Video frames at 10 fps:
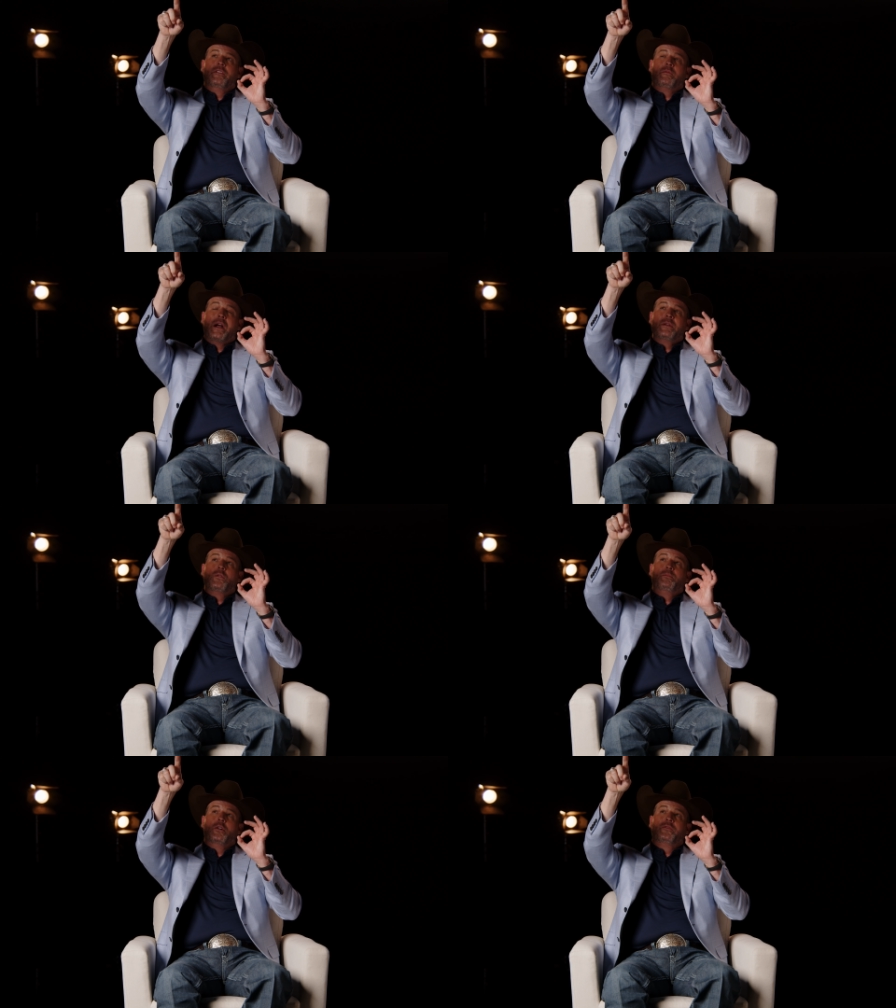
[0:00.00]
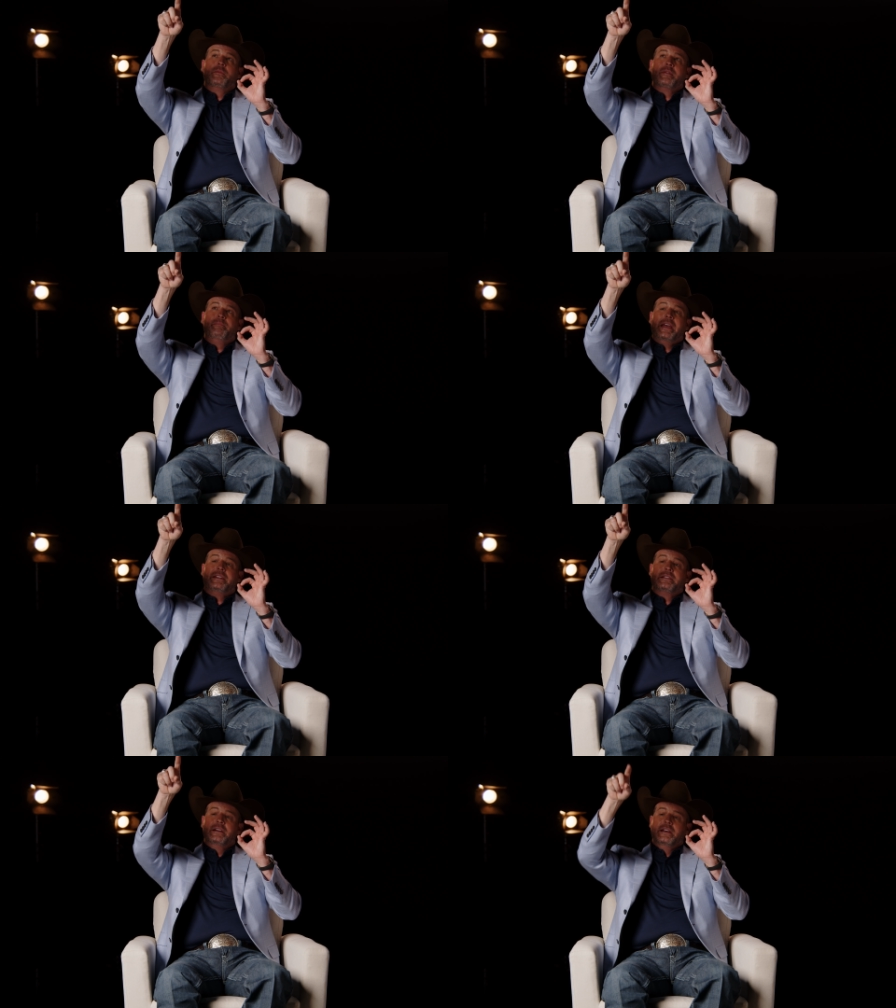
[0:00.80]
the rein will pull from the
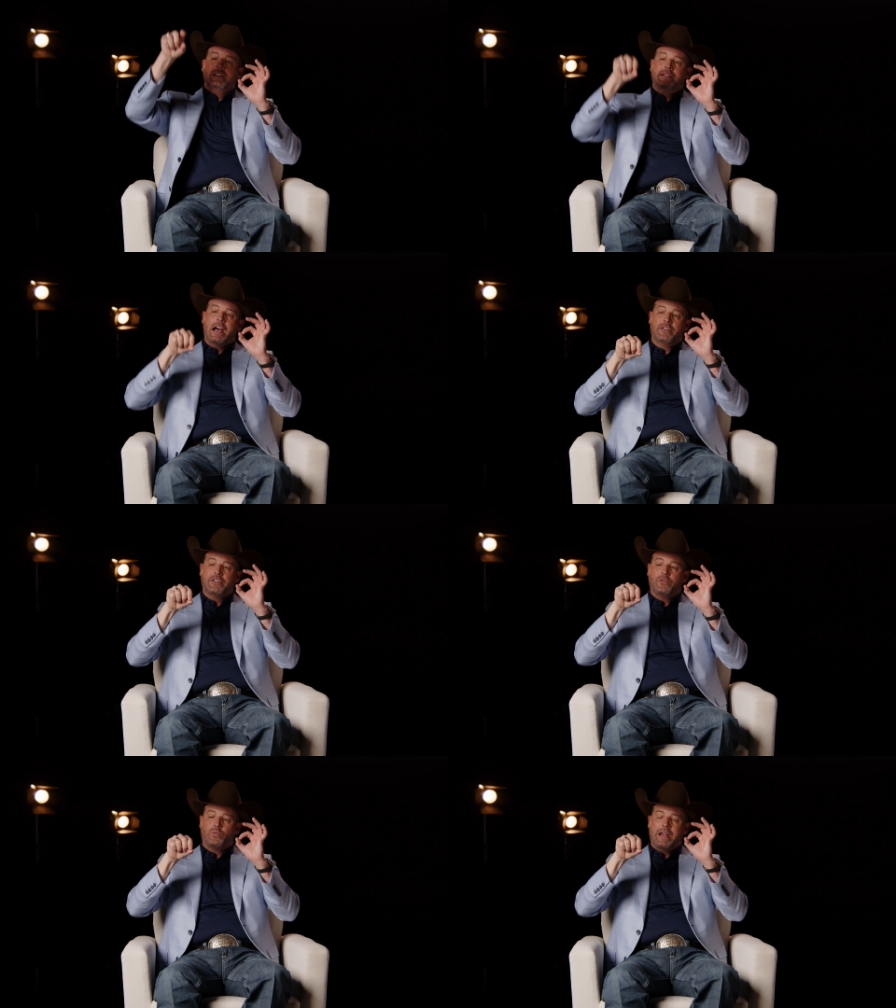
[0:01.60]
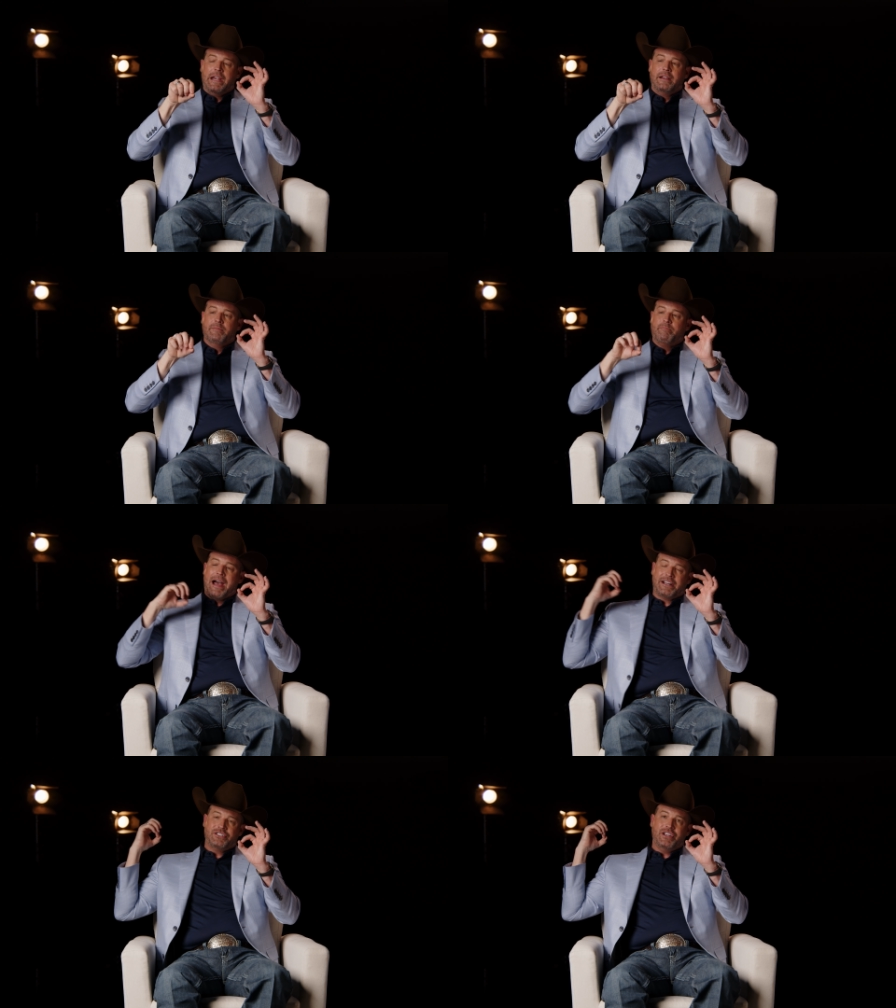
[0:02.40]
bit down to the ring
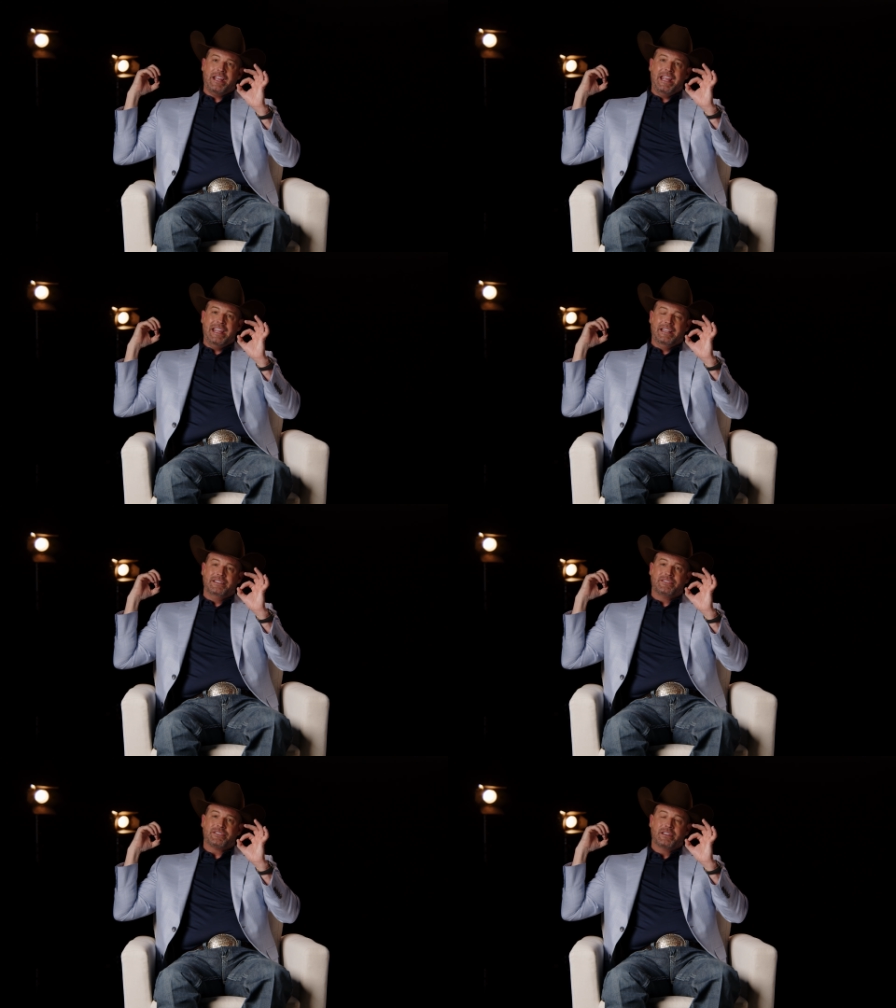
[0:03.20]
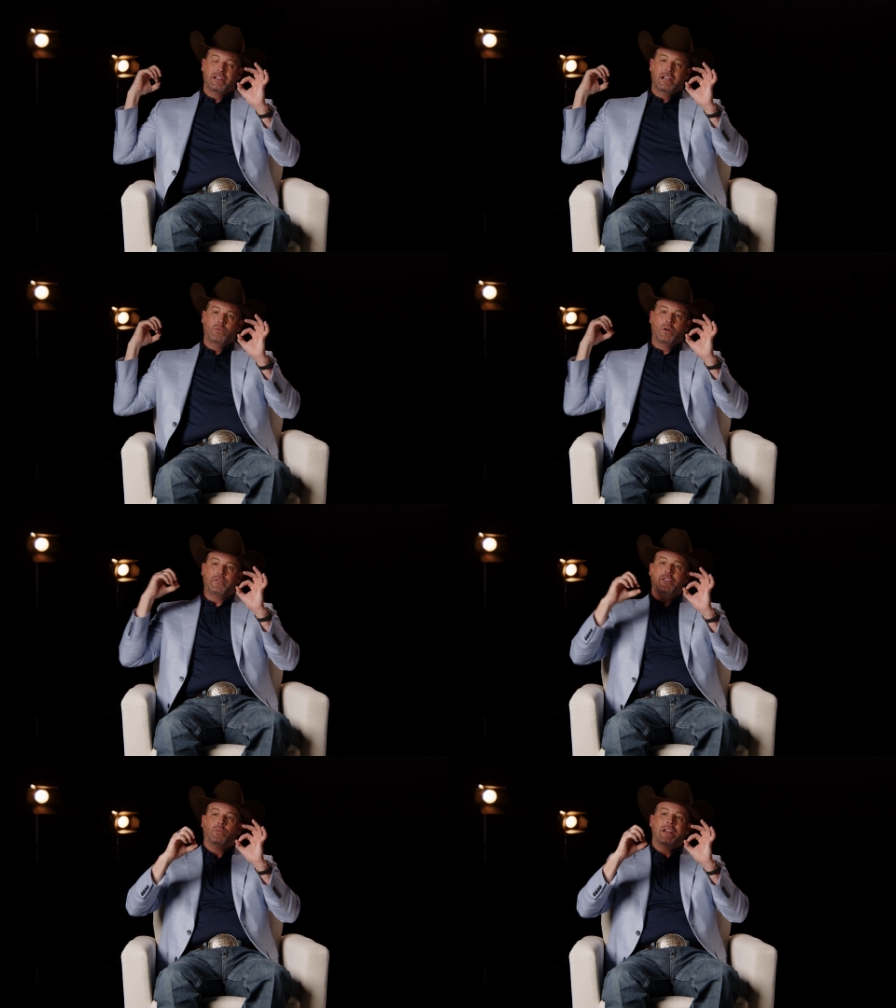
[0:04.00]
back to your hands. Where
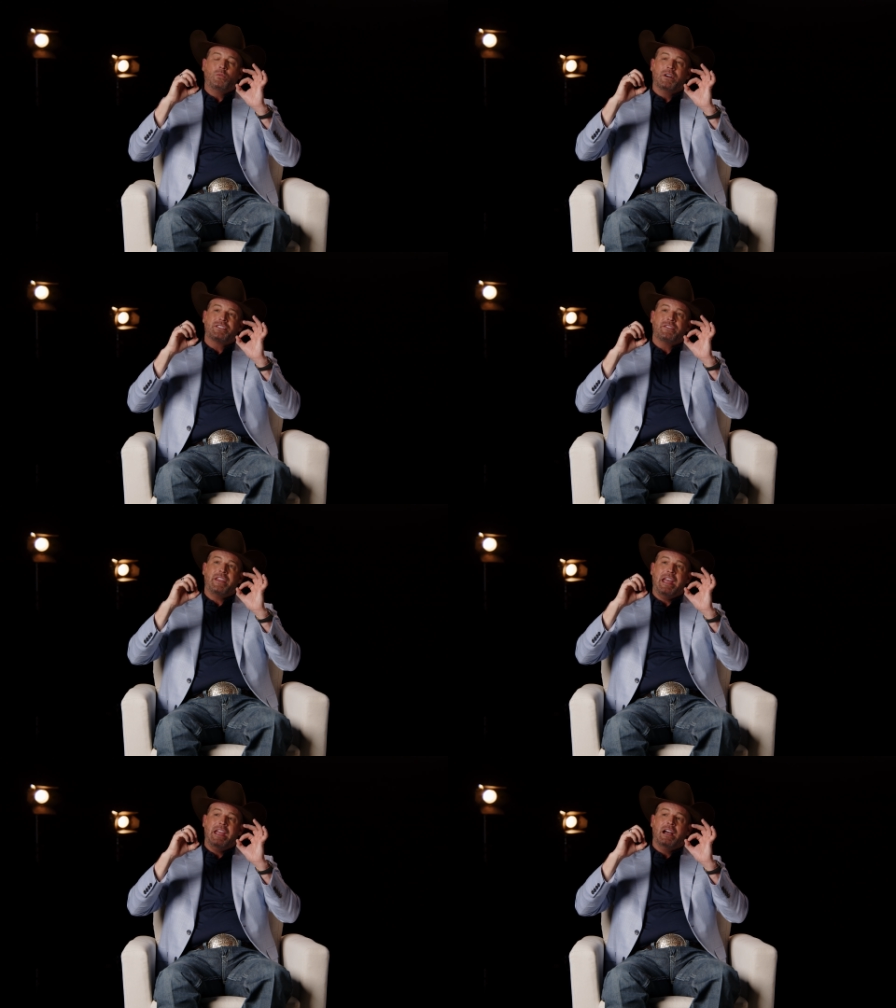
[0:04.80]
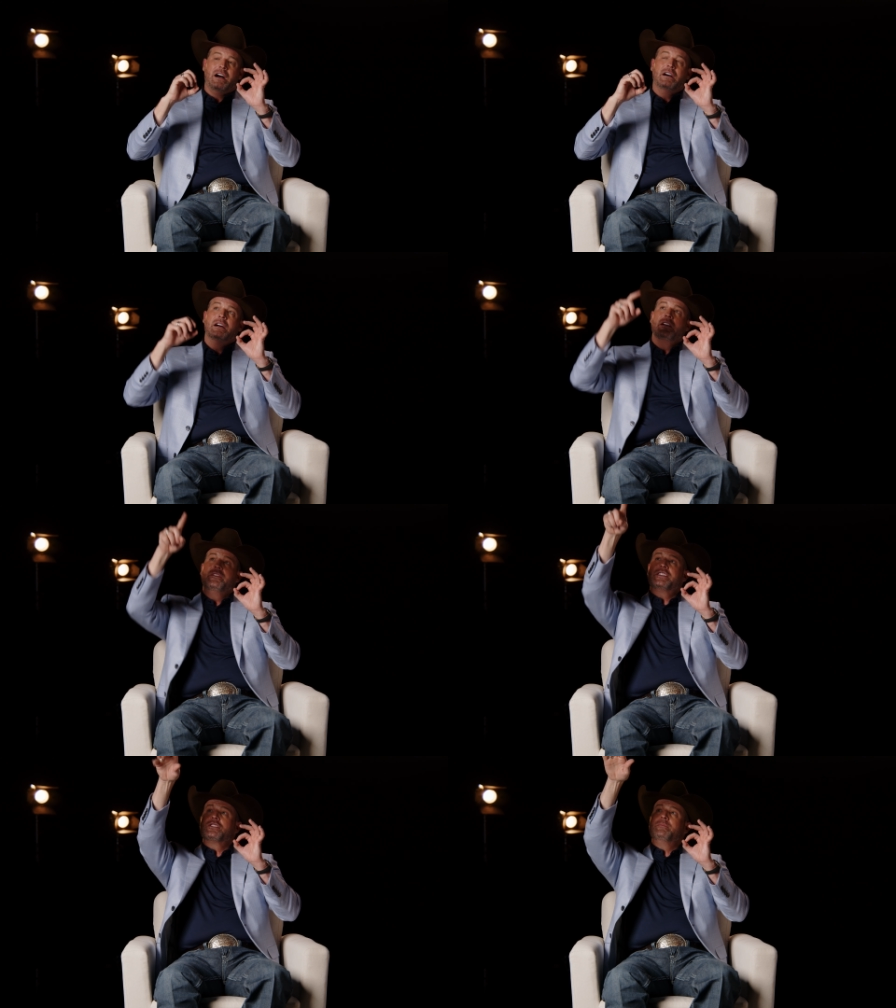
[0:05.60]
if the ring wasn't there,
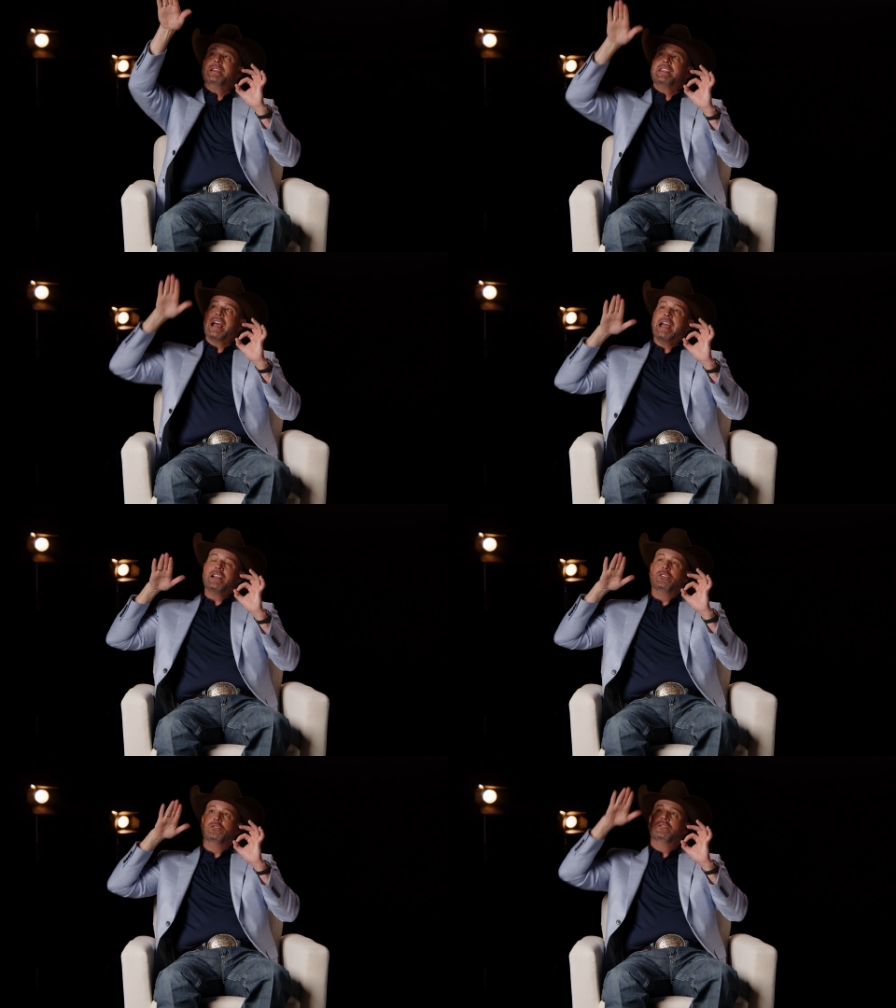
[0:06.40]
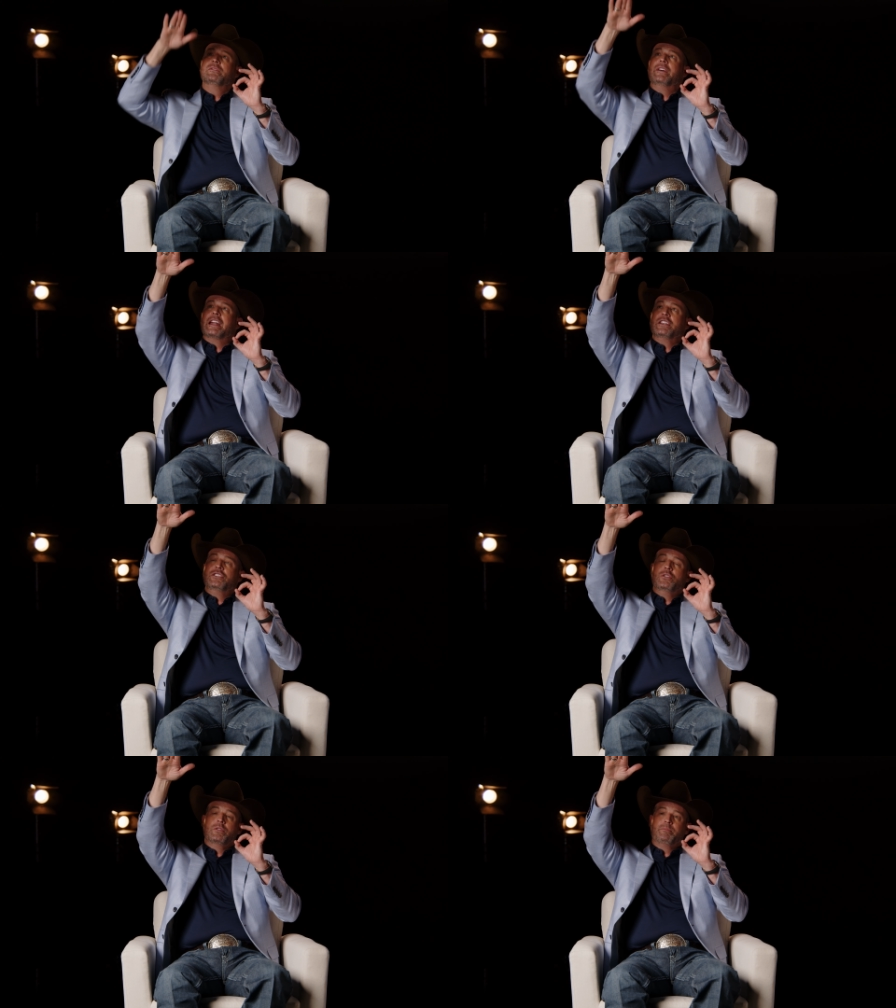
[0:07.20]
this would be the angle that
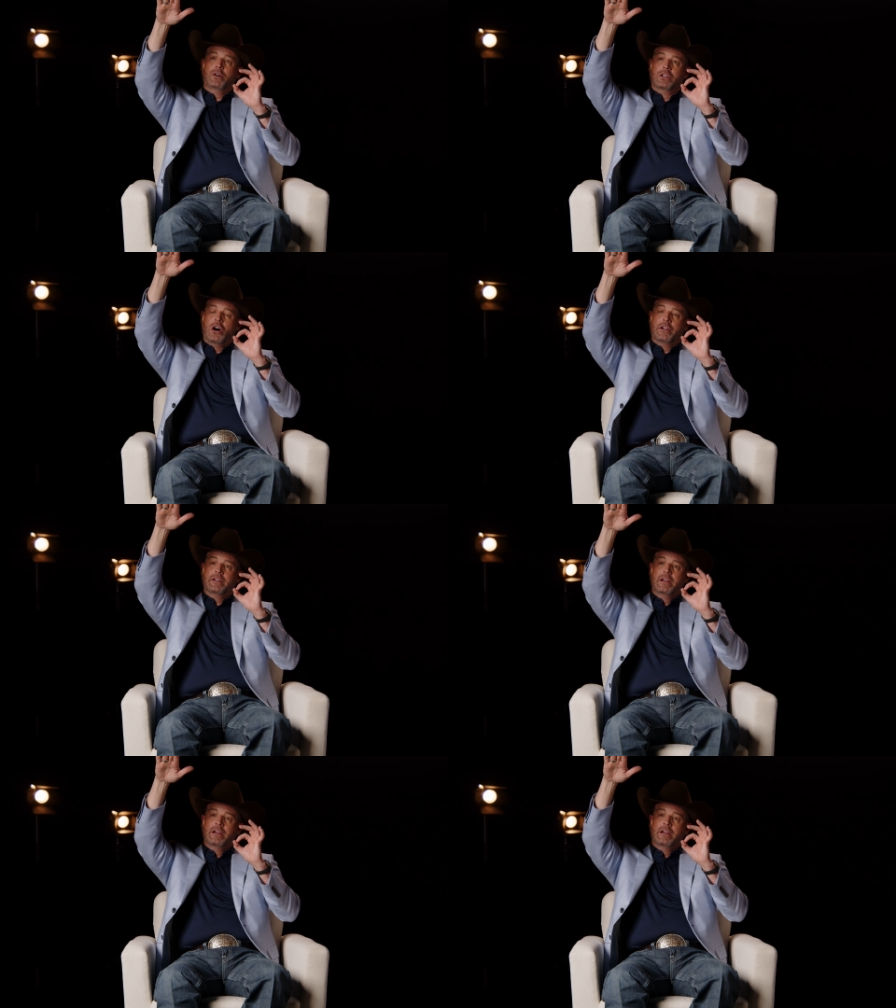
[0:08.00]
you would pull on.